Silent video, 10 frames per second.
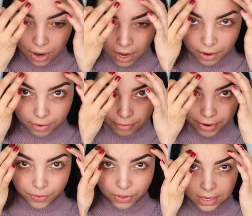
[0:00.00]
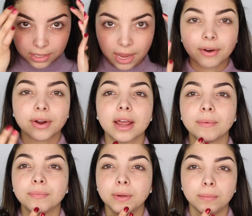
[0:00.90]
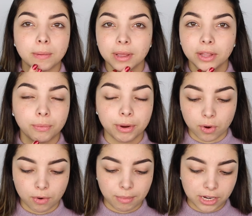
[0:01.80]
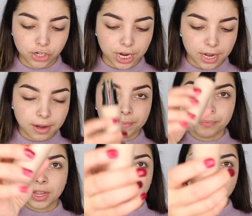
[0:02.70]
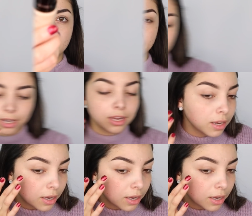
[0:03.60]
around this area, and maybe a little bit on my chin. This is